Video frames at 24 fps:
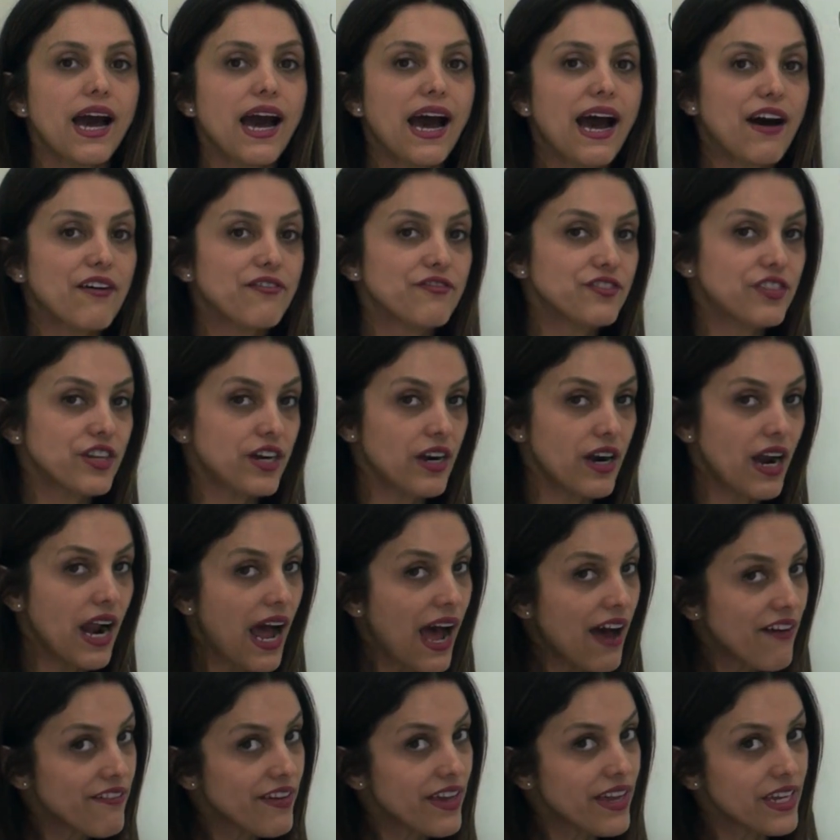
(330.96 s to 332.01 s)
After
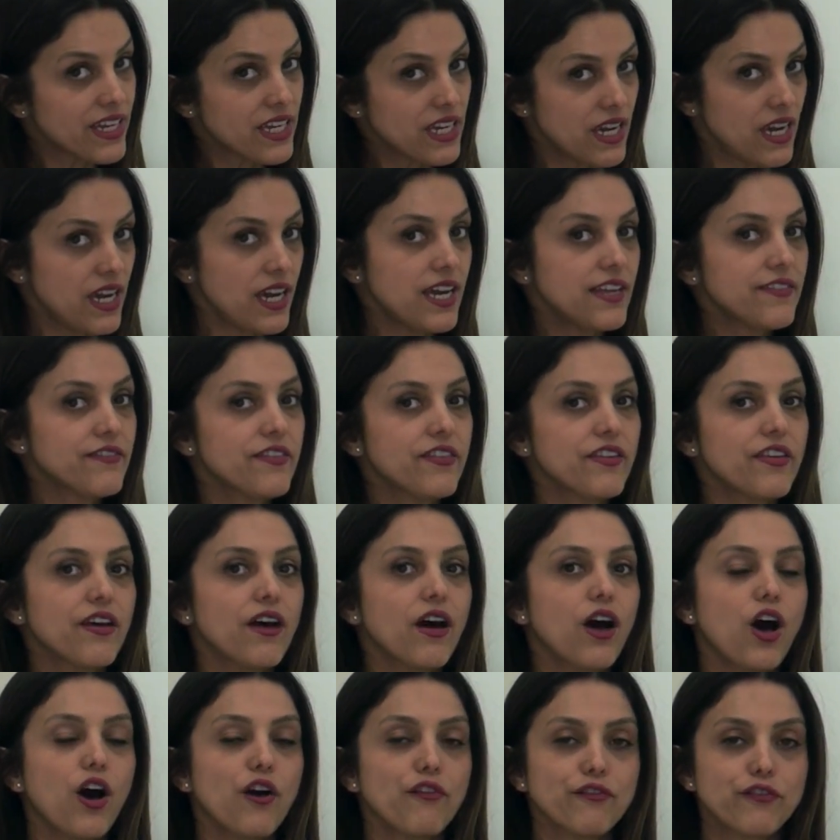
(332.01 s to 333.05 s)
having it,
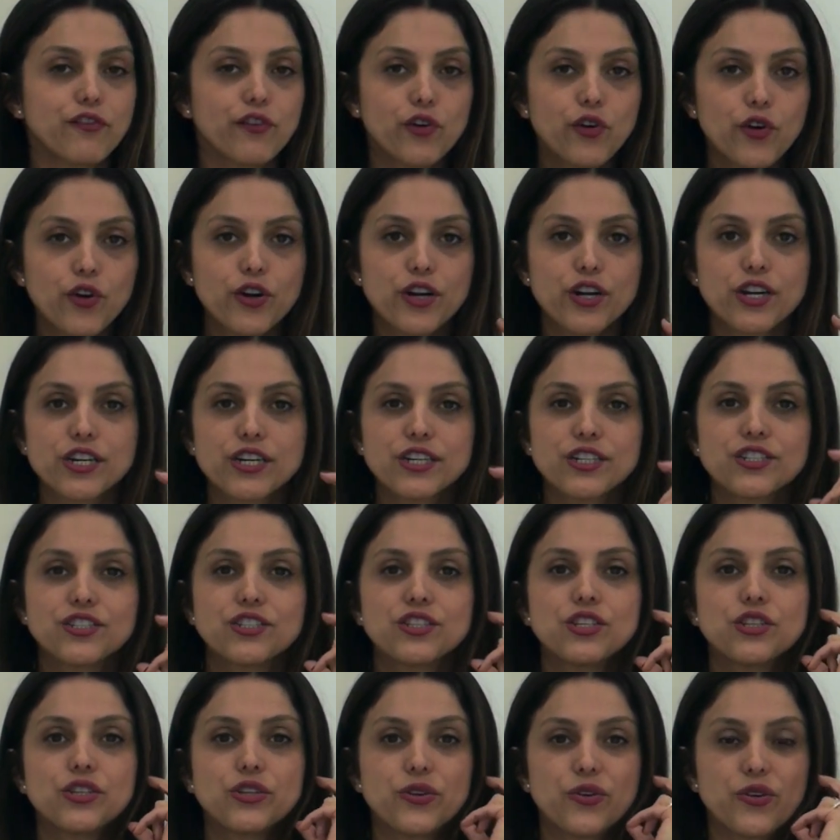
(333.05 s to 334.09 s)
of
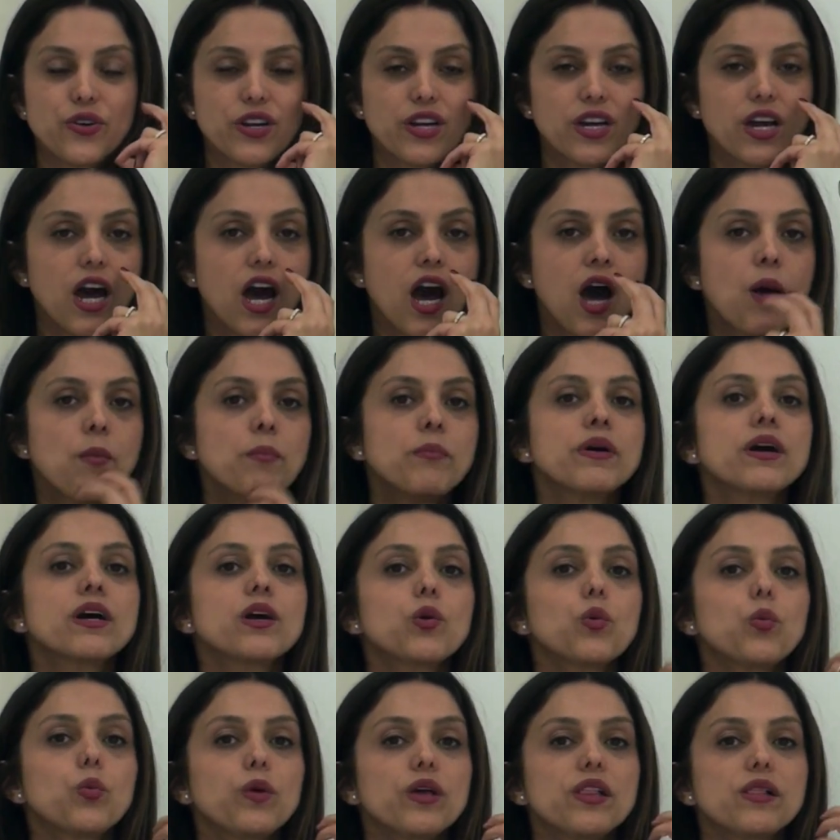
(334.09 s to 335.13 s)
course, your gum
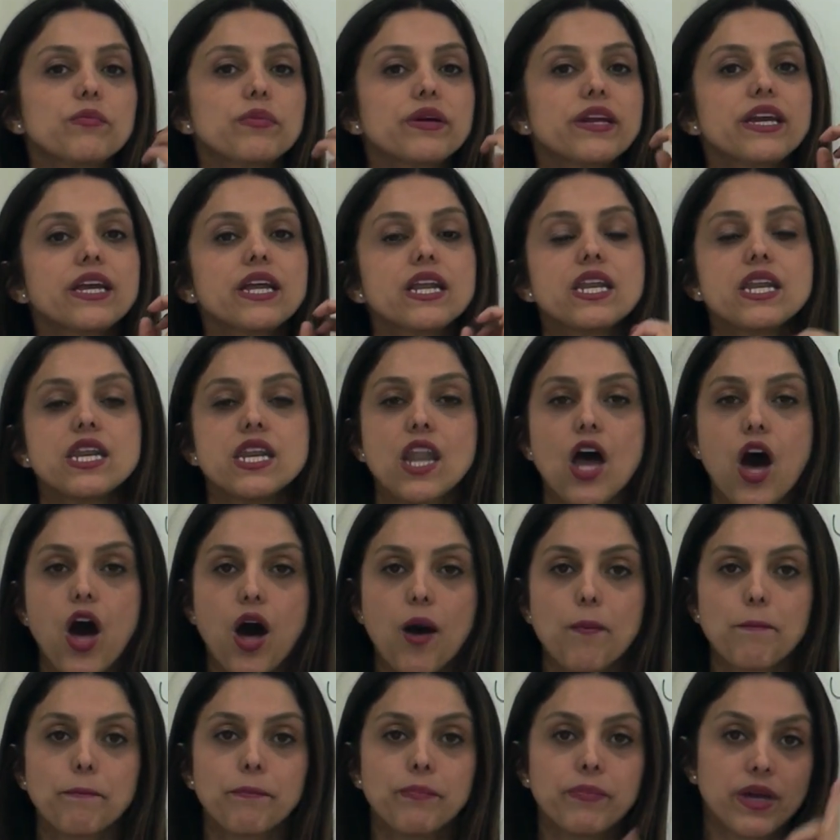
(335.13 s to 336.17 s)
will be
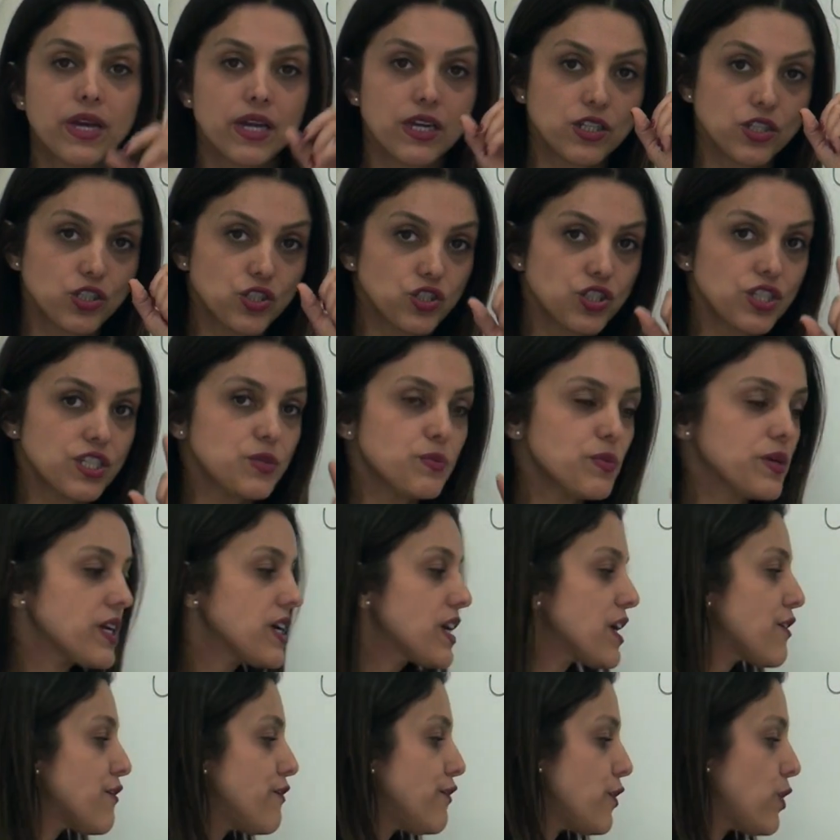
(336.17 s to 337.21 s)
numb. Just be
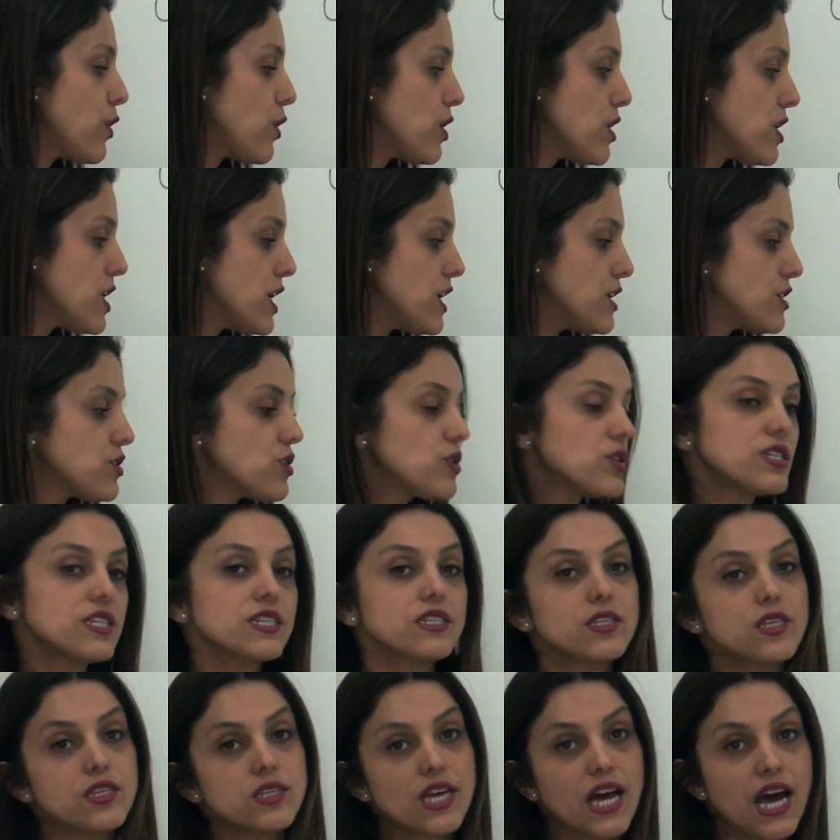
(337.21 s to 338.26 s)
careful. So
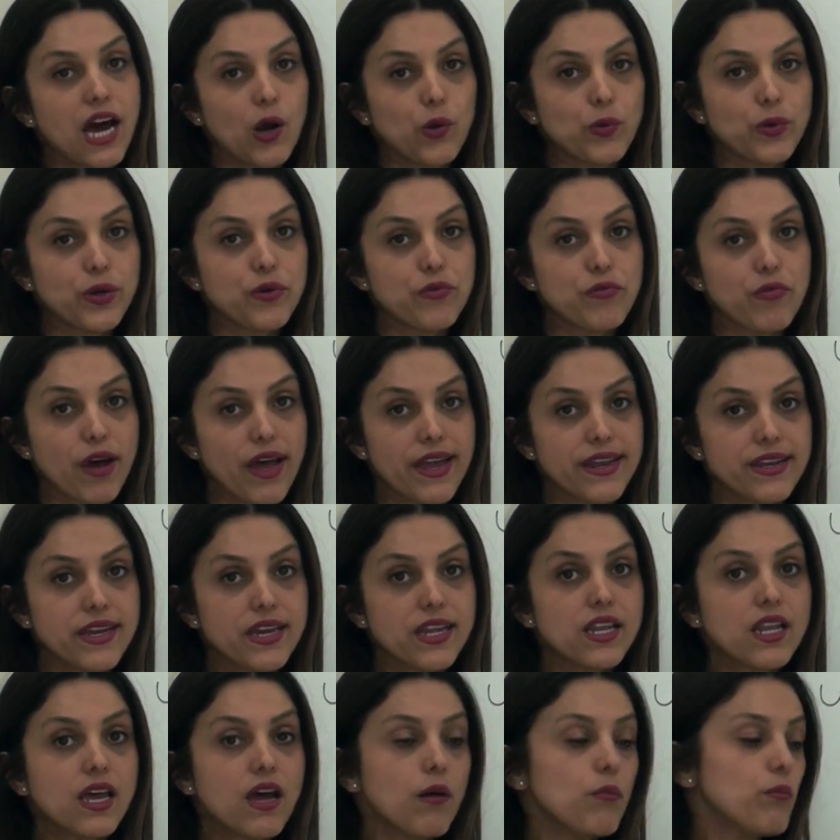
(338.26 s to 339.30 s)
this is how we write
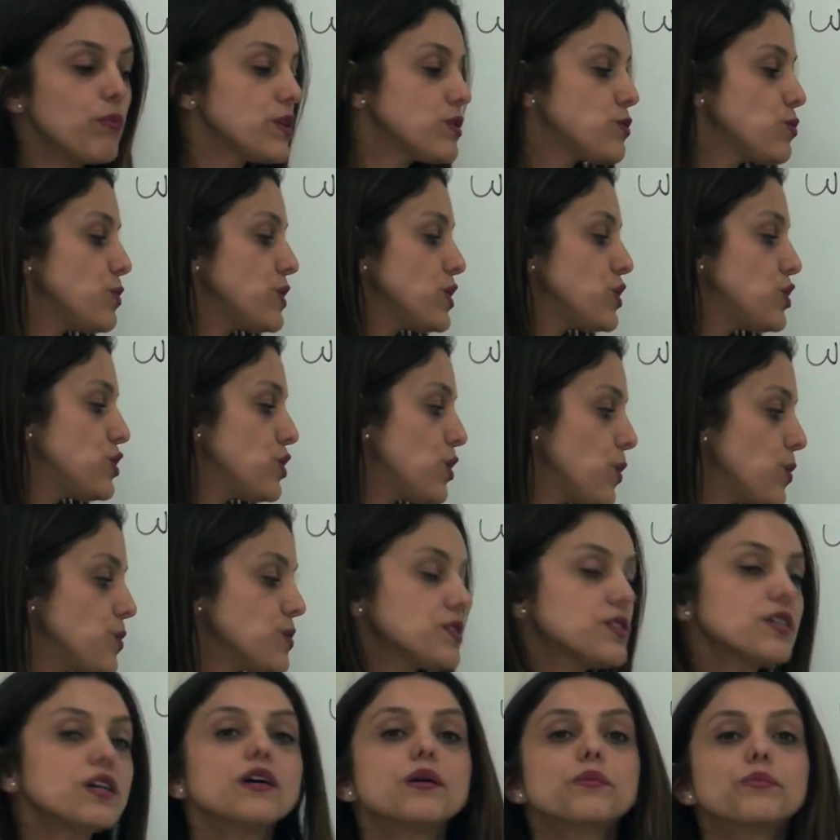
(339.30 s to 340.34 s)
it, but we
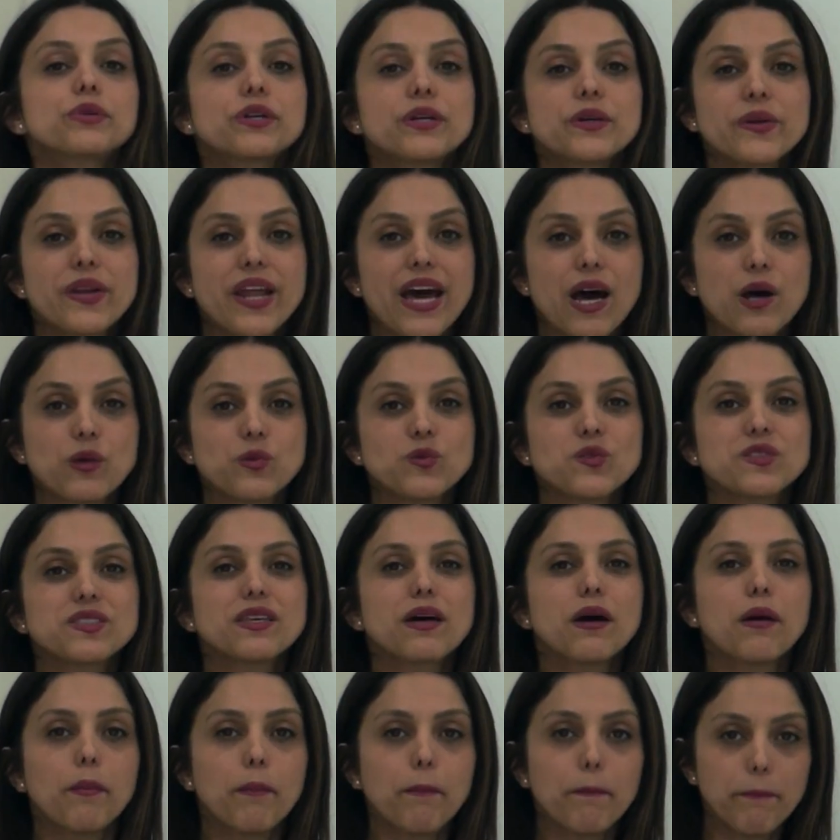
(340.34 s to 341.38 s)
don't pronounce
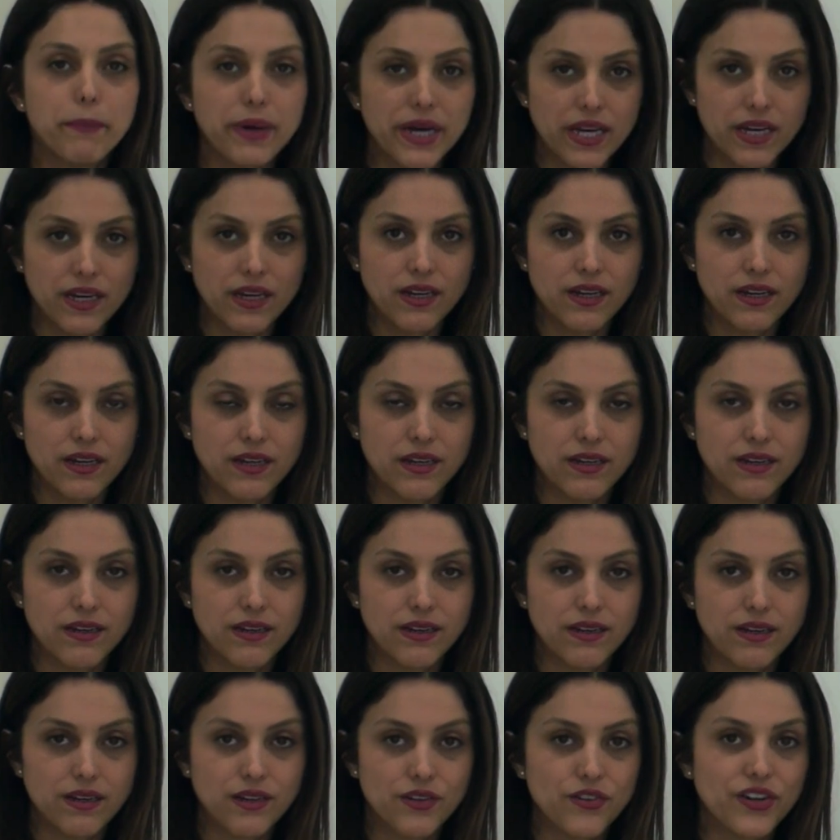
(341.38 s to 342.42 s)
b
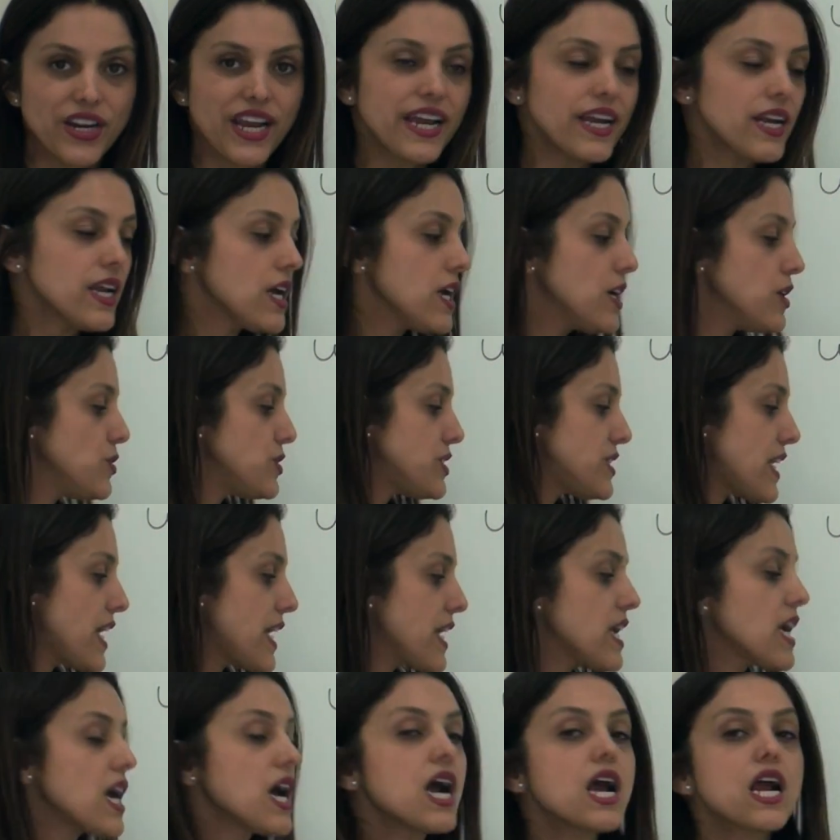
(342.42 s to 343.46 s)
right? You
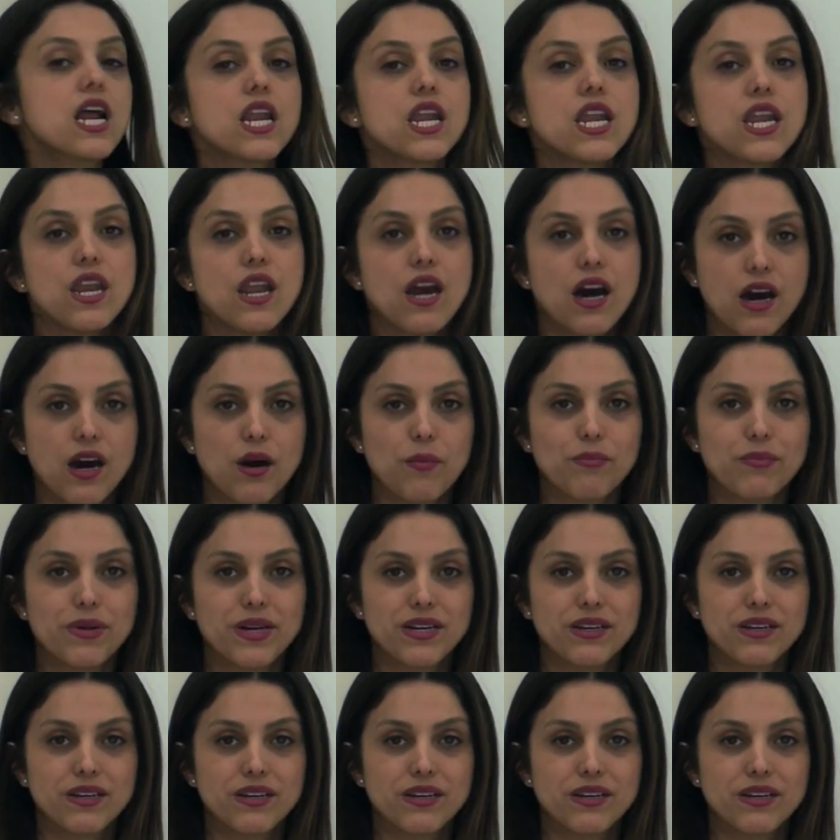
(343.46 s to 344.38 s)
say numb.